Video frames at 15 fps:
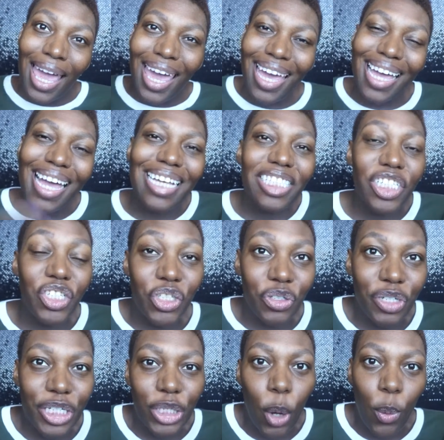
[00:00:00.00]
Hey guys, it's
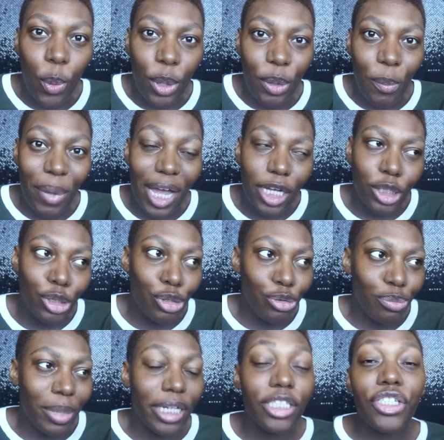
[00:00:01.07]
Sharice. Welcome back
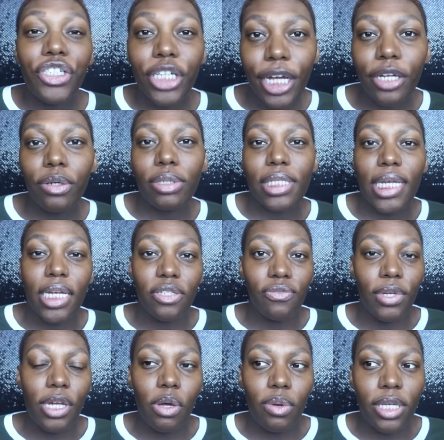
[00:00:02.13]
to my channel. Today's
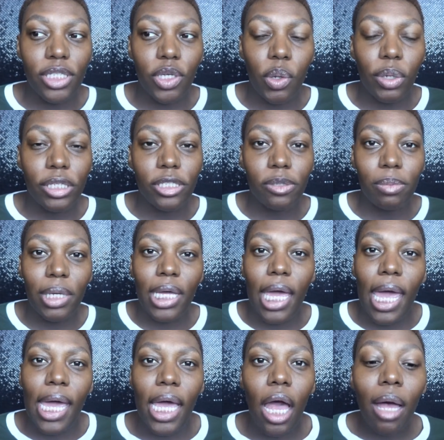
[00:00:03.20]
video is going to be
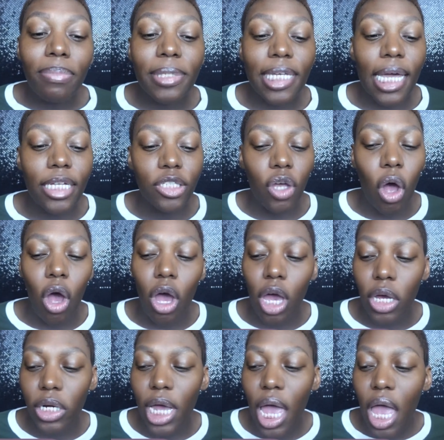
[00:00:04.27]
a update
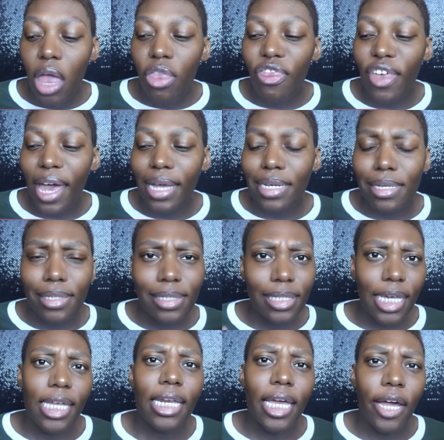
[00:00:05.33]
on that
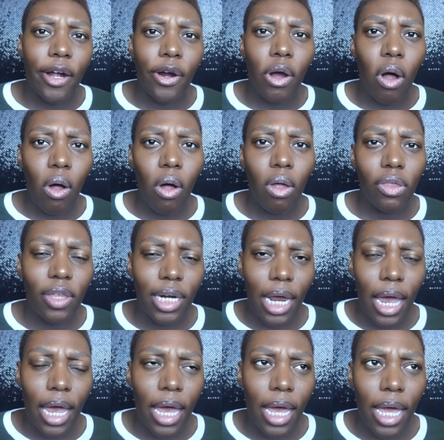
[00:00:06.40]
skincare haul that
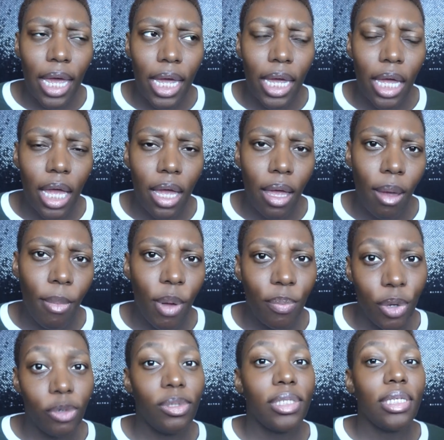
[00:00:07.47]
I
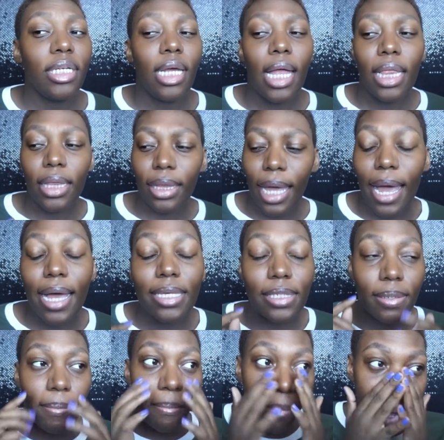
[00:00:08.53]
posted
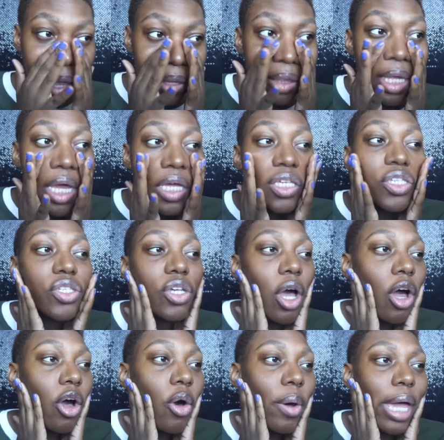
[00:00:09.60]
last month.
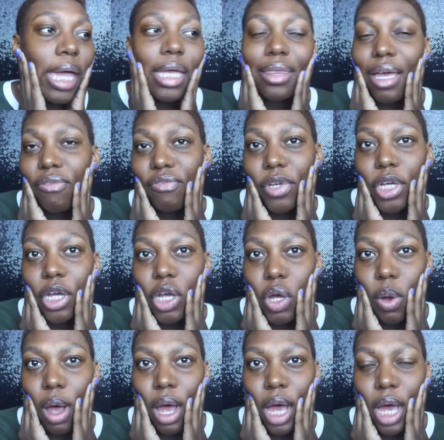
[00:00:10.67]
So in that
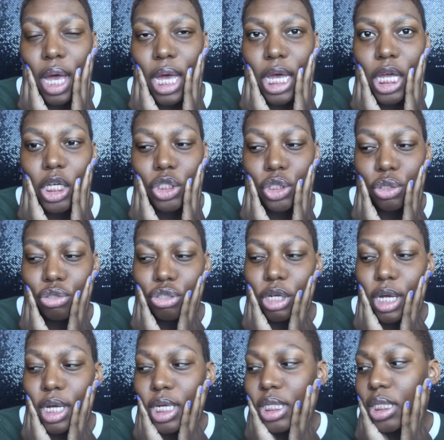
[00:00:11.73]
video, I showed you
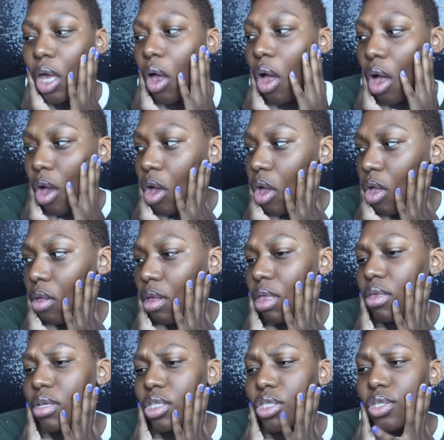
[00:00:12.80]
guys all
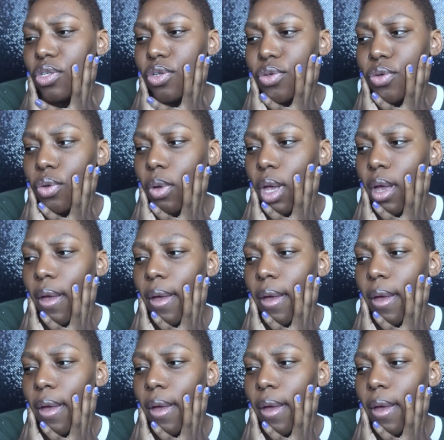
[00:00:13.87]
this new